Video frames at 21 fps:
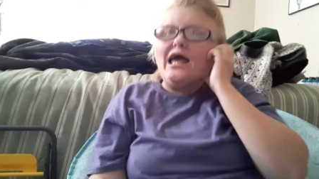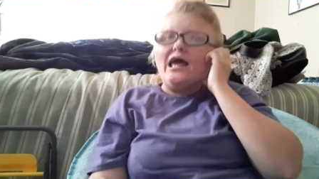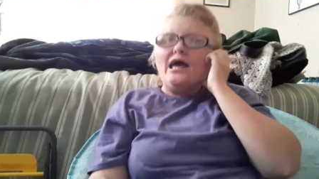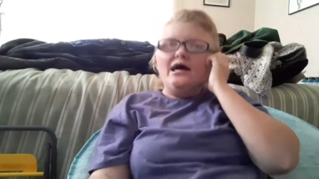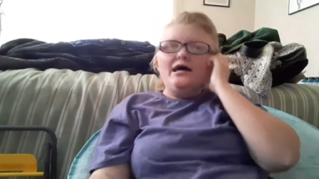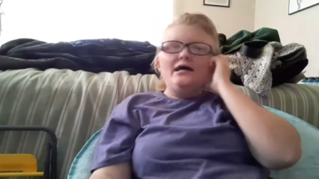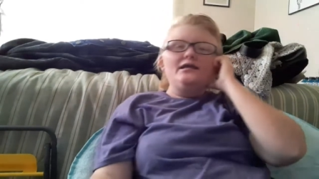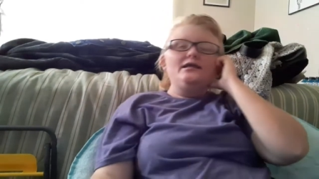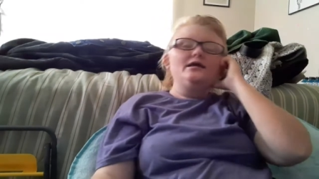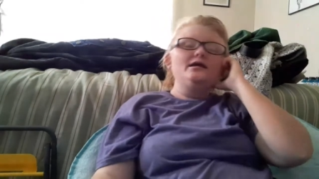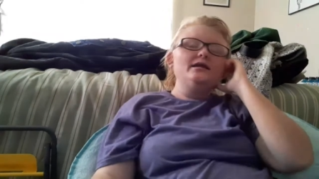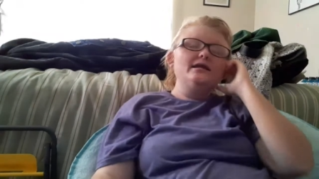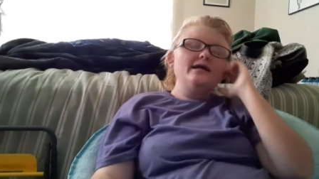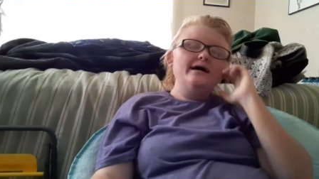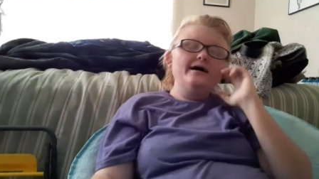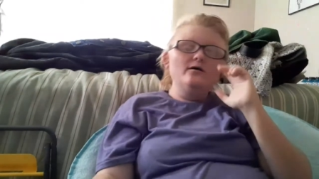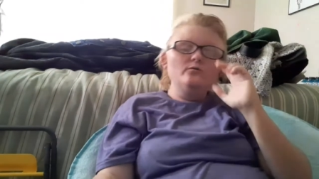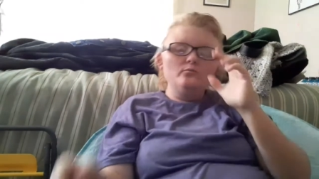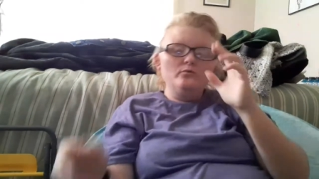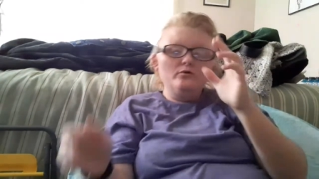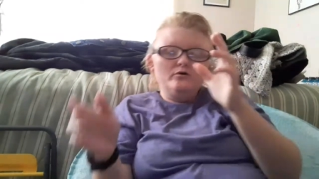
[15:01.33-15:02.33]
And
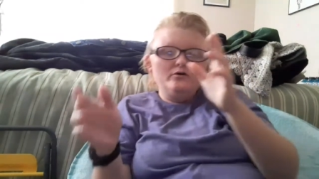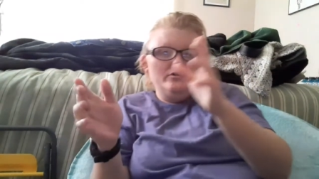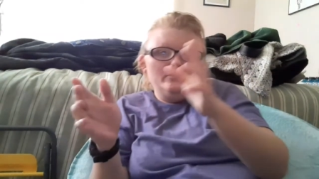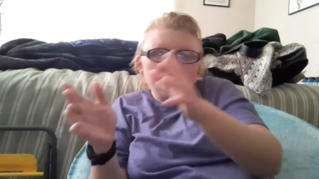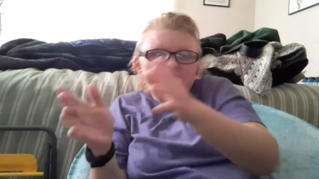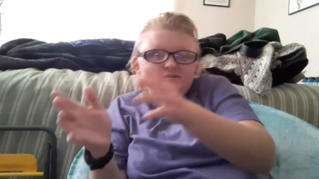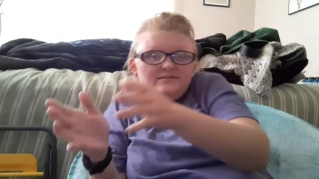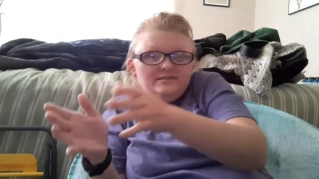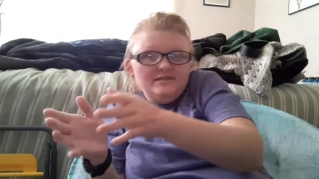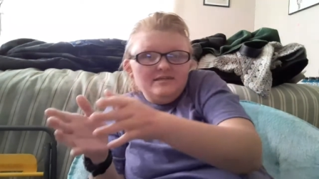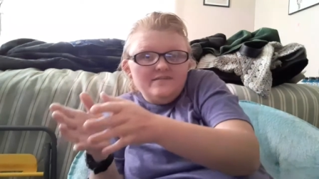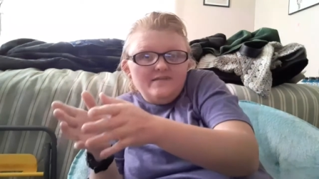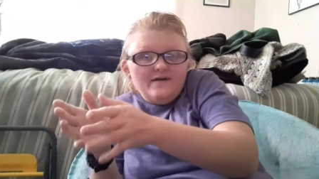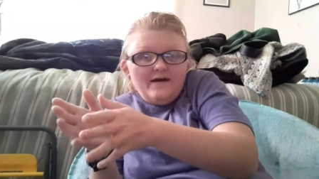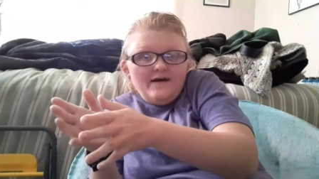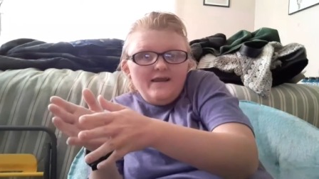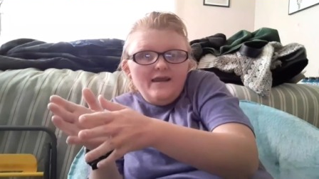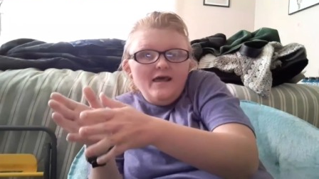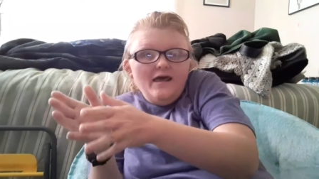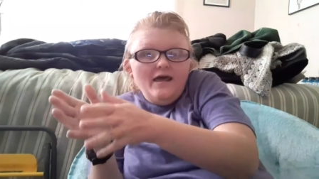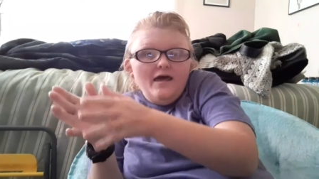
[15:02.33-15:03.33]
now we're going to see
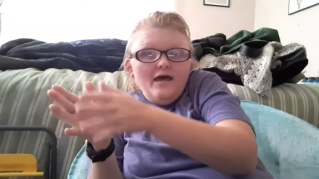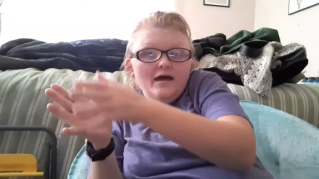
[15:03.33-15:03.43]
that